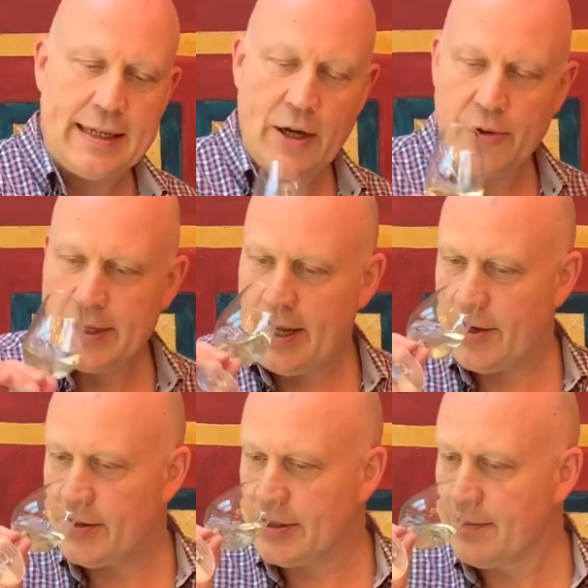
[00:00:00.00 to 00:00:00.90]
Now on the
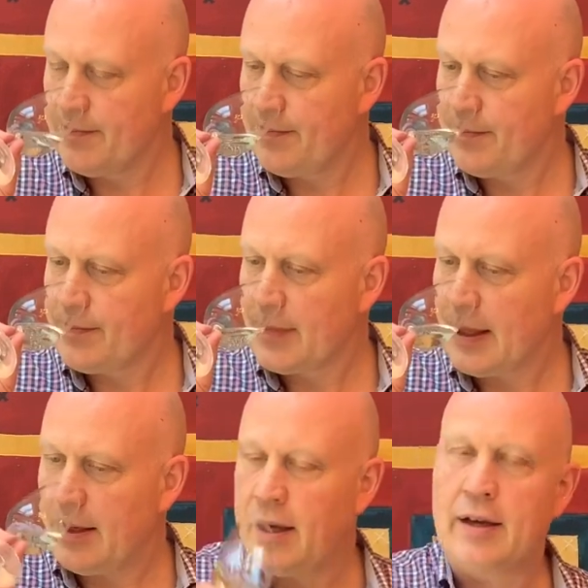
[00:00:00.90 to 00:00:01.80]
nose,
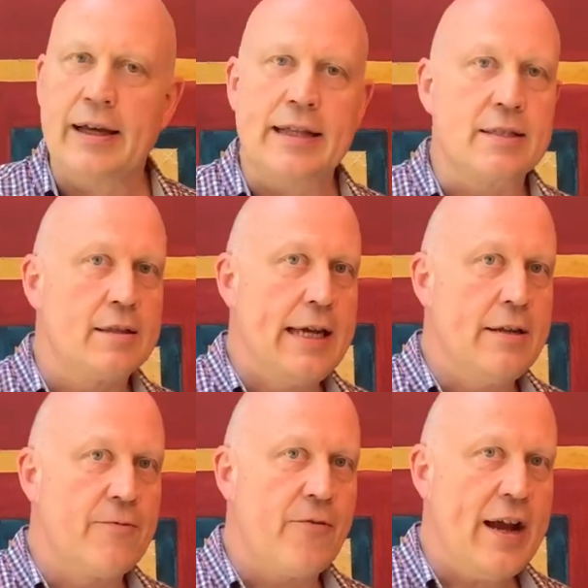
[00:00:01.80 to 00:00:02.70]
uh, it's clean
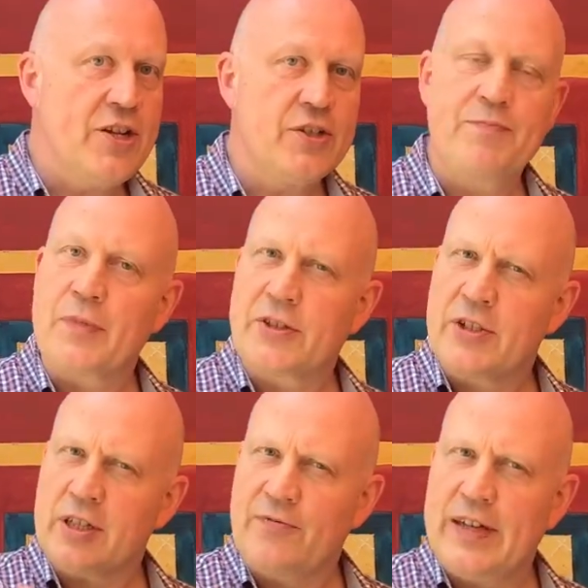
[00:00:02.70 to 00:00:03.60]
and fresh,
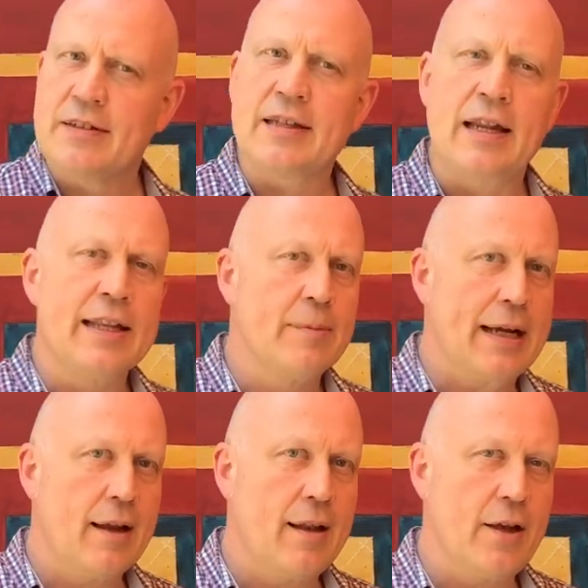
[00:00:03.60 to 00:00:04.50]
just feels a little
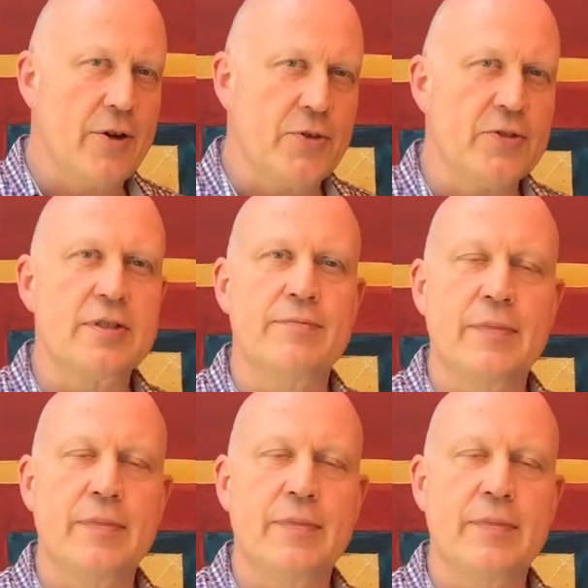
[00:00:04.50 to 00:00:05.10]
bit closed.